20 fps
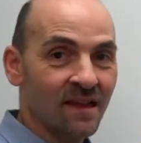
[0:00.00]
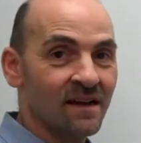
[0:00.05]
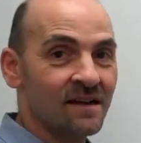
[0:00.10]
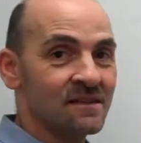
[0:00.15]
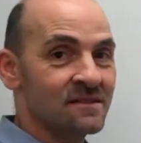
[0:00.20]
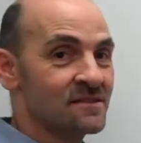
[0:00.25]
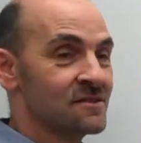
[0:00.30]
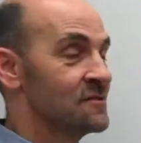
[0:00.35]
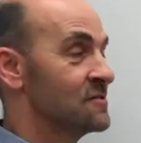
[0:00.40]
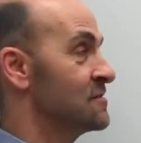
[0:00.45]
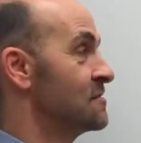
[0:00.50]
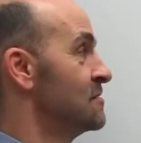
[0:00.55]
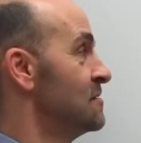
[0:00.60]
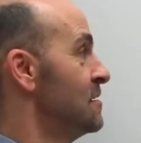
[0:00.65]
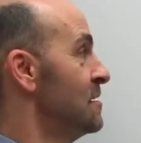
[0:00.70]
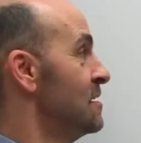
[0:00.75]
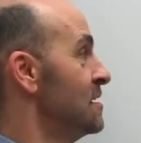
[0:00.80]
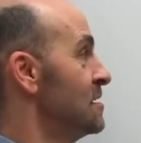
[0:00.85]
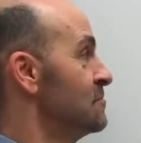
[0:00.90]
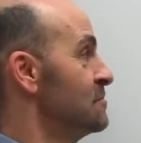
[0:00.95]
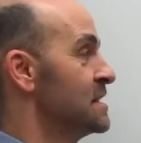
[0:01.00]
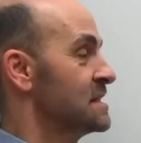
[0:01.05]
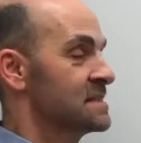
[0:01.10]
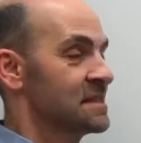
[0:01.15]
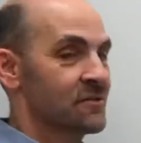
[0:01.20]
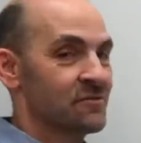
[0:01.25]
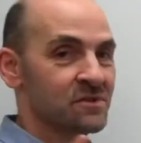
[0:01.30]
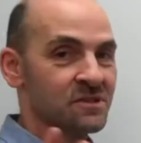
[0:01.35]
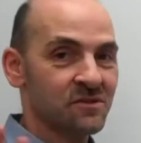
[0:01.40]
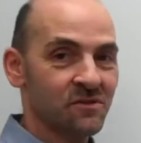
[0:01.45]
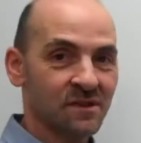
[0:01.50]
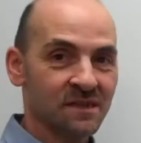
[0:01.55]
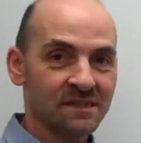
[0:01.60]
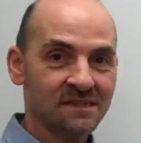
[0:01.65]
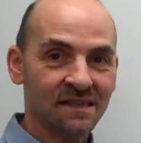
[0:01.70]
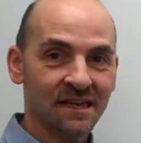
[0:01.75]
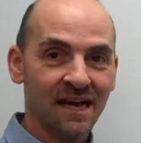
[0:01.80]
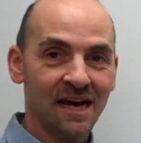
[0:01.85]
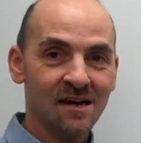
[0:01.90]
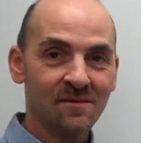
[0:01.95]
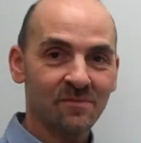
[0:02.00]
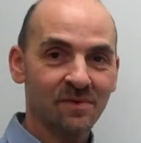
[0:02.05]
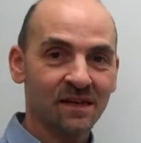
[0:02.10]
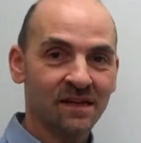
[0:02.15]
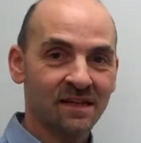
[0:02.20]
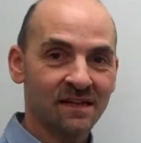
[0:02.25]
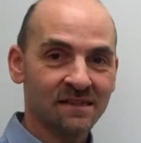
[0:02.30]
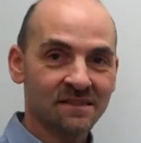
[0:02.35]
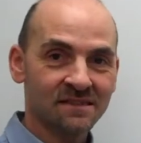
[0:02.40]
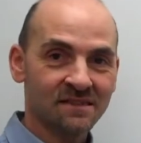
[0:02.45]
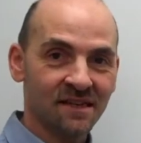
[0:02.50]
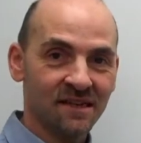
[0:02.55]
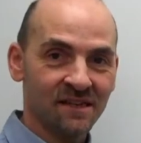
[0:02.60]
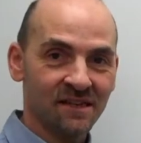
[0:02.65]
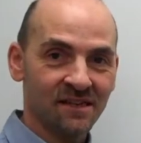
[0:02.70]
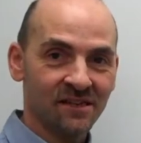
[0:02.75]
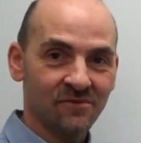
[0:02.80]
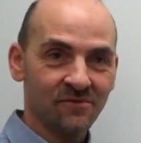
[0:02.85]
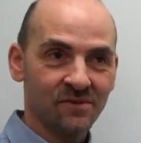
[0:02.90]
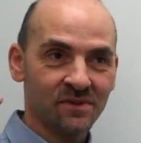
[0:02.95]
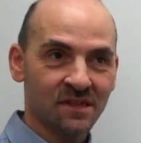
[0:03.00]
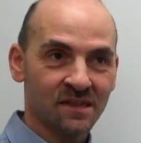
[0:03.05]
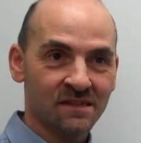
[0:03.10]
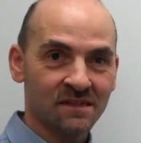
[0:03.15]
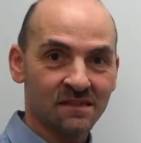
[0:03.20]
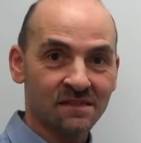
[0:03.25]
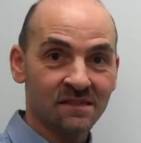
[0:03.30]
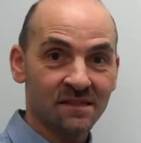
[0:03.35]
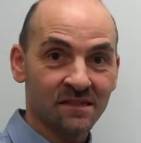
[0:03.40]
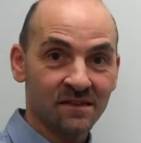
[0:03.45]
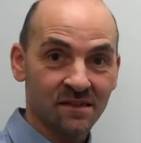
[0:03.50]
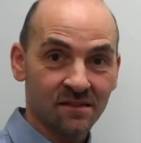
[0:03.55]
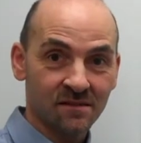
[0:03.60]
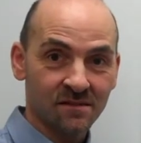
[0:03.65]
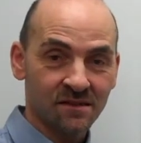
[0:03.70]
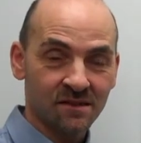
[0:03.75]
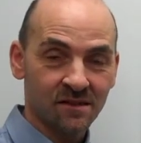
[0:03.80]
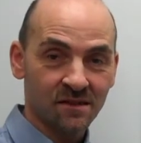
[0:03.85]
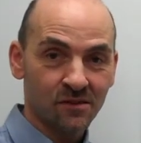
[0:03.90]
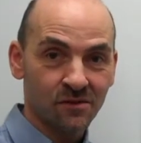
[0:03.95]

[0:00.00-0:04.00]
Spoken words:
So basically what you want to see happening is that you would like to see the